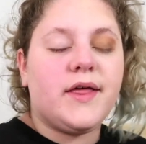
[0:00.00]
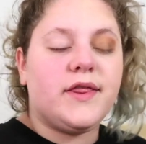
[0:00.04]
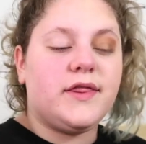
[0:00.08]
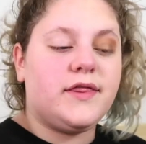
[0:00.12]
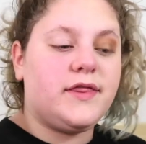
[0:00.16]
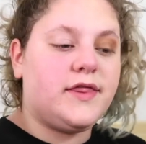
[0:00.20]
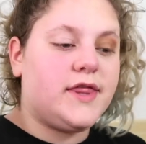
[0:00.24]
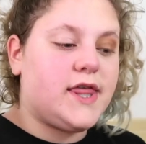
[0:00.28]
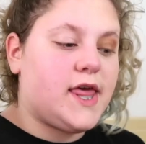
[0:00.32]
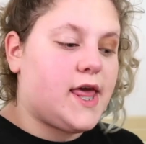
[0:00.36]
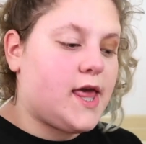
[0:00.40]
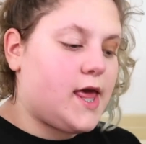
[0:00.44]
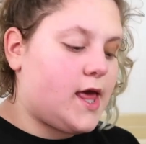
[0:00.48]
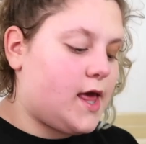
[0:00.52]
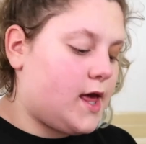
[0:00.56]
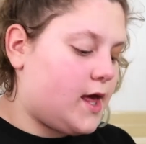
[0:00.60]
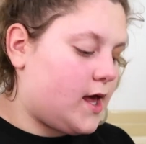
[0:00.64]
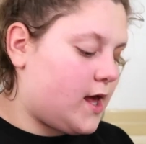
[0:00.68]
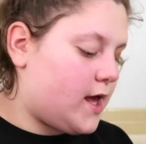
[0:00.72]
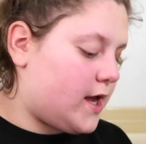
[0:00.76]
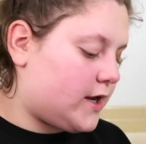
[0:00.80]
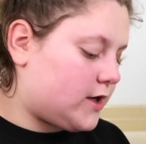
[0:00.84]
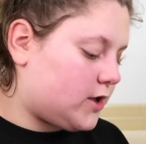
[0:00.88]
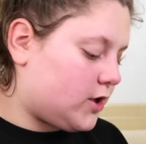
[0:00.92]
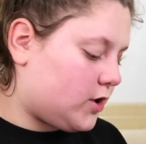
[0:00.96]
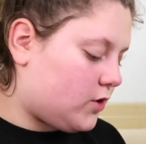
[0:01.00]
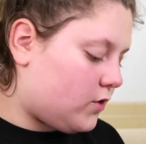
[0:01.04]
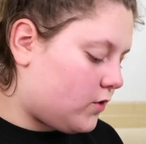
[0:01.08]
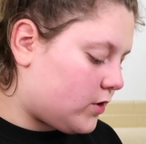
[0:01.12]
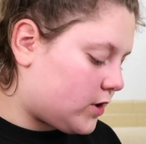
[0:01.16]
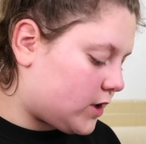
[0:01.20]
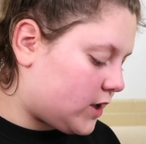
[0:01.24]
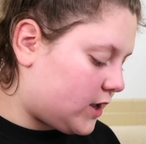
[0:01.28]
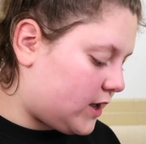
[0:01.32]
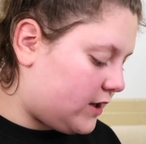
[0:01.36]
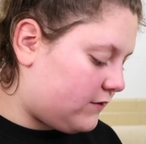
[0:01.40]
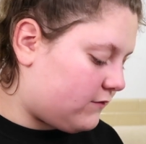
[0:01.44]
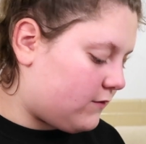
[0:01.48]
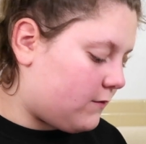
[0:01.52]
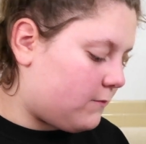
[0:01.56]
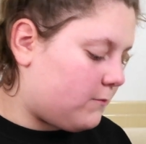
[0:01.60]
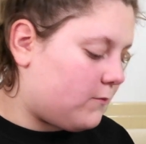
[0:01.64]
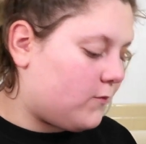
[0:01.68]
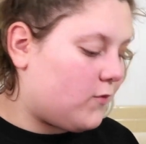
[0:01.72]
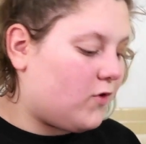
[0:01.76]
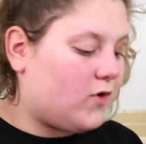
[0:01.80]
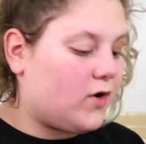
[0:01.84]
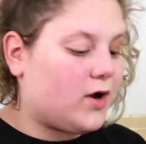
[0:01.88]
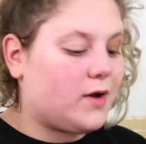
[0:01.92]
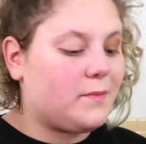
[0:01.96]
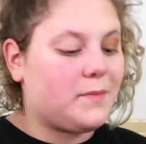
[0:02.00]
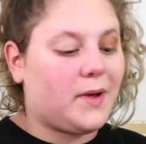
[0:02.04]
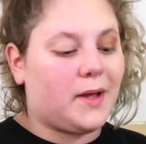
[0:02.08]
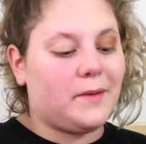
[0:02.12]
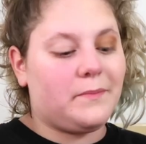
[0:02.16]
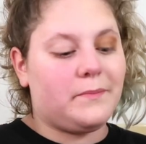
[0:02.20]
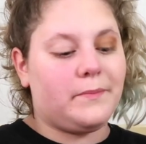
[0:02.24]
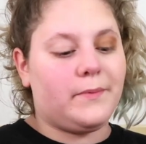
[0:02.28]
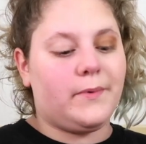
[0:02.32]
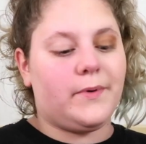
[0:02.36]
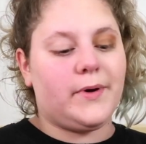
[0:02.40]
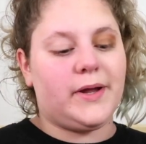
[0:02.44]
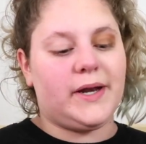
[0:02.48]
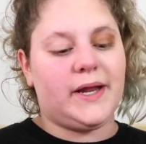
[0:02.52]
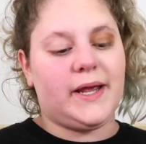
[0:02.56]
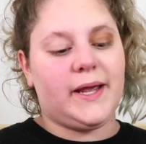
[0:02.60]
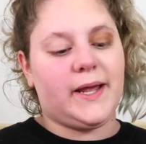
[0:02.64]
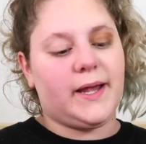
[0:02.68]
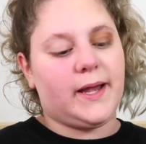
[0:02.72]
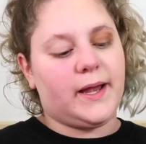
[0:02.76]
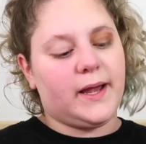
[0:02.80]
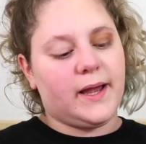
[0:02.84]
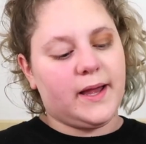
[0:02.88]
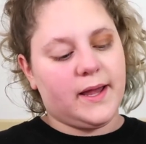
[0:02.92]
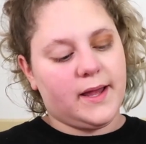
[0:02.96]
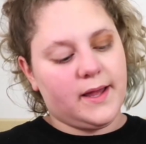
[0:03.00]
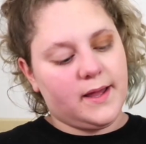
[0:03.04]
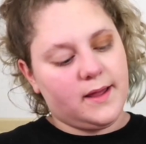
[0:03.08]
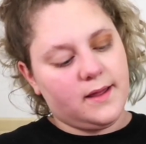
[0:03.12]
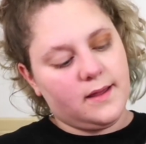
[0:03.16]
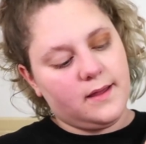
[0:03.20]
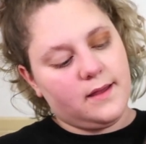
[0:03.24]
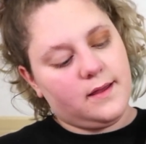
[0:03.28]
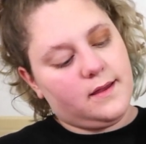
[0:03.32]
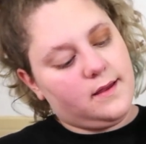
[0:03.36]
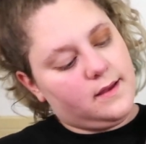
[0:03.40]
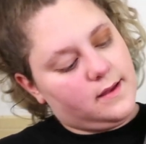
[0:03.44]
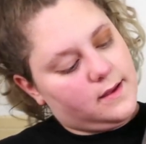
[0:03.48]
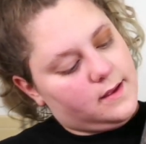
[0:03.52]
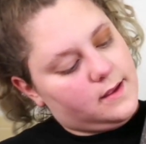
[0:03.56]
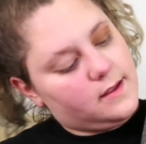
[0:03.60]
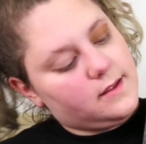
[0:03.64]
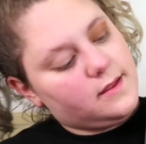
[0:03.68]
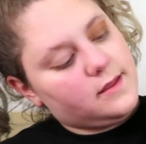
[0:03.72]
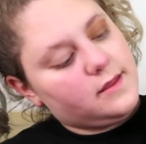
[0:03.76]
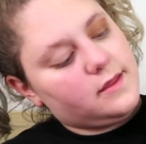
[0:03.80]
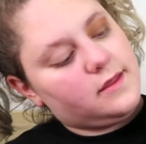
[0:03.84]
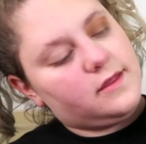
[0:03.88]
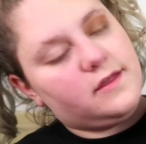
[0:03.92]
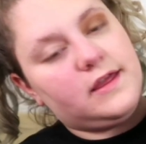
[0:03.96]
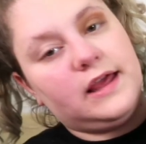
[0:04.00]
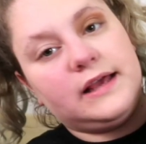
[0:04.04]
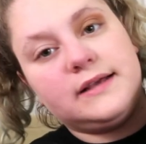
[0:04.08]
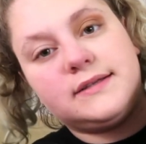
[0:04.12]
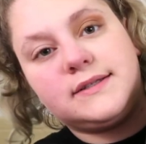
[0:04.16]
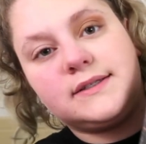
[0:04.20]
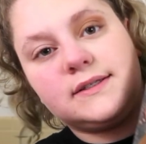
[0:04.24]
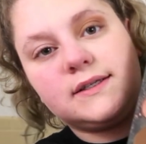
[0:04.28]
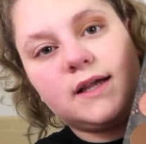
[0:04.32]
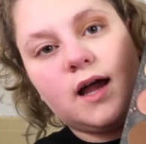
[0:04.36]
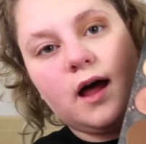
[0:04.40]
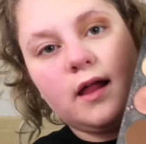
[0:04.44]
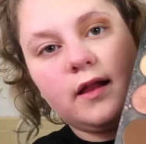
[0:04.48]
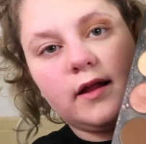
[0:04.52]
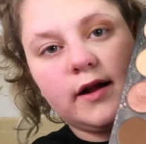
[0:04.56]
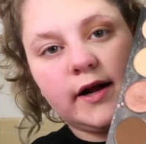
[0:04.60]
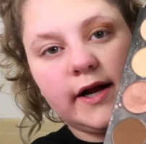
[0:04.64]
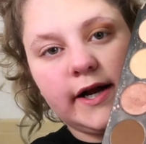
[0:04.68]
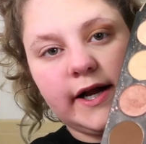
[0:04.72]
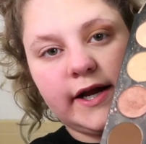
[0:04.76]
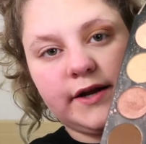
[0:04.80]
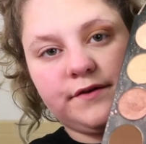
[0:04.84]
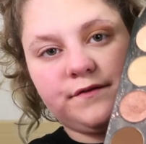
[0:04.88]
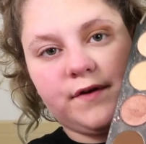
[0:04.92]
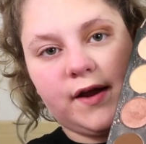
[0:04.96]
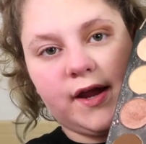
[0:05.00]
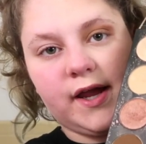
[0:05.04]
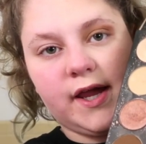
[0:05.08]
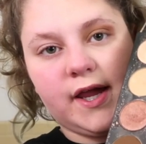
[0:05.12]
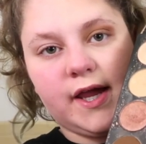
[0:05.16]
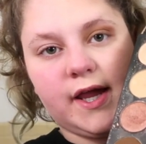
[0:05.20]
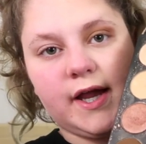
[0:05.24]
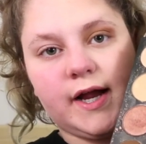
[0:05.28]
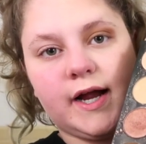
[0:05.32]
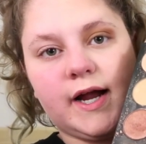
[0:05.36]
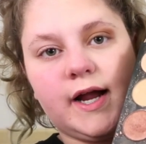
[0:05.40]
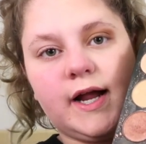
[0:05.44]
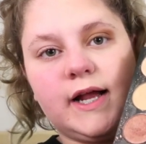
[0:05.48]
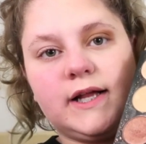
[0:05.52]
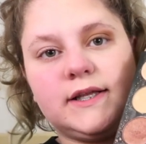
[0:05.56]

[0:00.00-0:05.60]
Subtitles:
the inner corner even more by putting this color in right here.